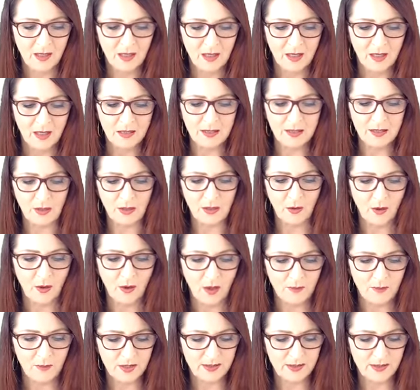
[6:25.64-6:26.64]
So I'm
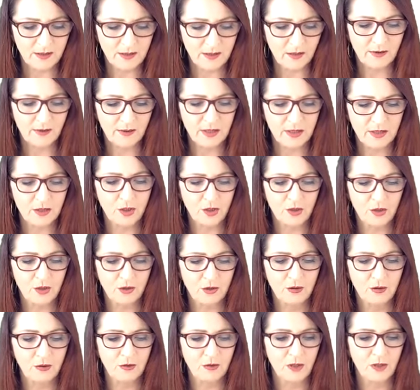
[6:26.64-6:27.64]
just going
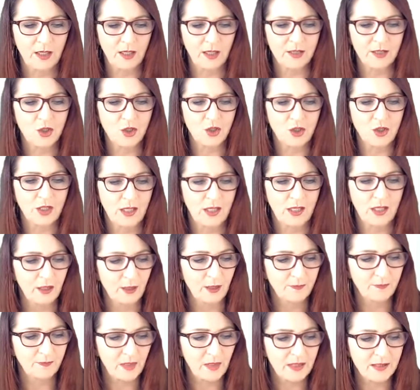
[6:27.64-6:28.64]
to share
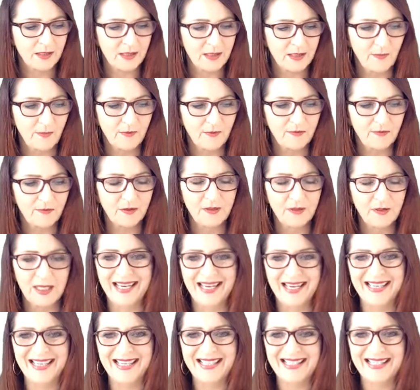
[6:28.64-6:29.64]
some of the
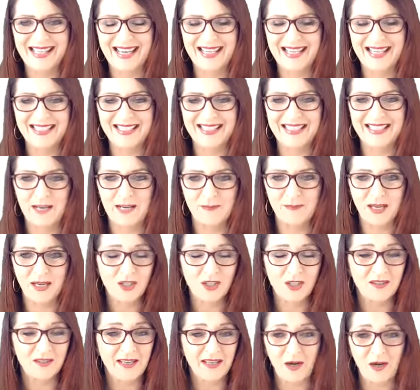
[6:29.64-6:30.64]
things that, and
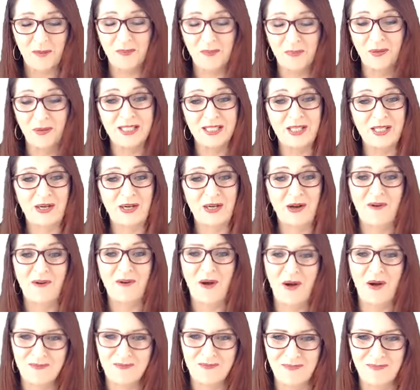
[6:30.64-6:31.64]
I printed off a
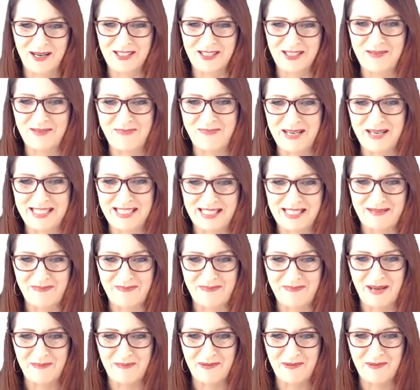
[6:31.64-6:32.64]
whole bunch of pieces of
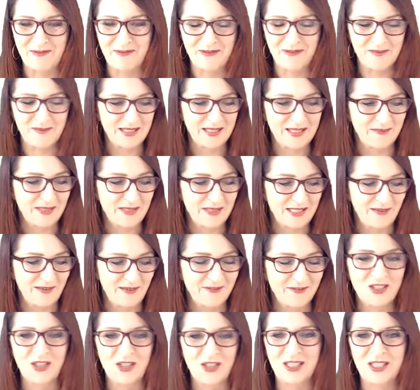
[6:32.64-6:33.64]
paper from some stuff
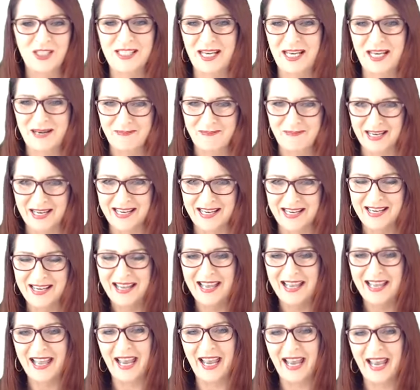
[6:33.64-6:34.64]
that she sent me,
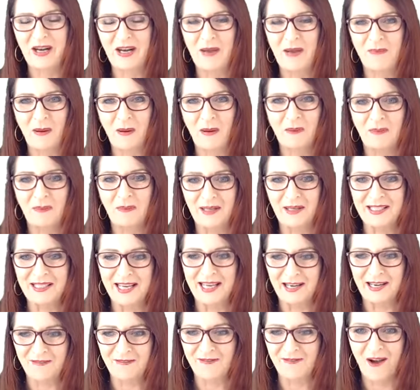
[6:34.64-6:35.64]
and I probably
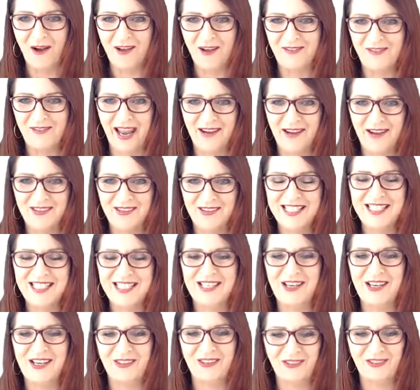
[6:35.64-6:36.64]
need 5 hours to
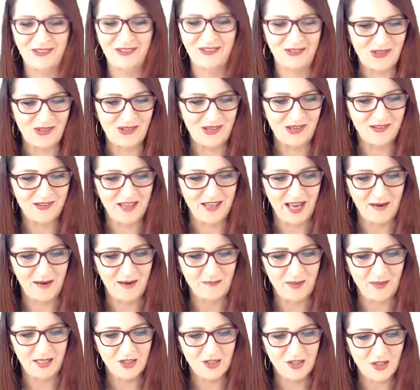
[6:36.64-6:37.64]
go through all of that,
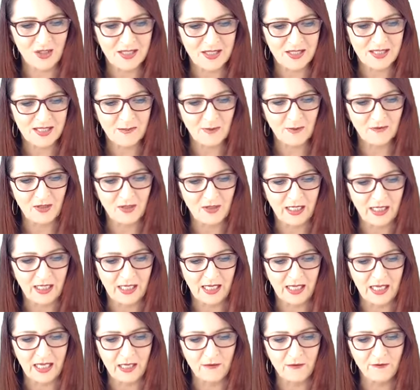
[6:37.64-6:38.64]
but just some of the
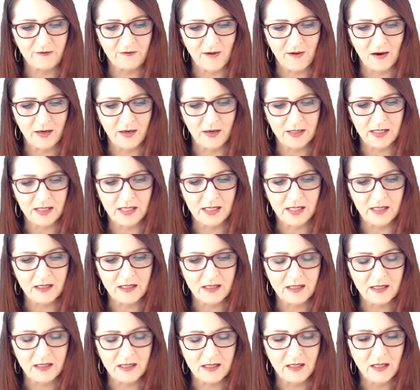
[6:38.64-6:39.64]
key
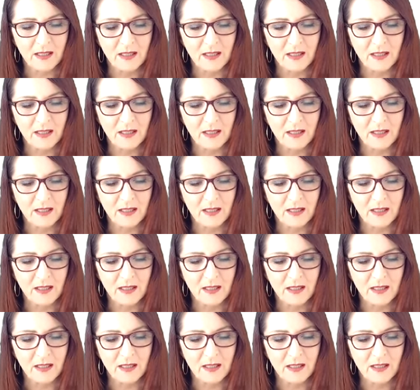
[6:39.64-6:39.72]
findings.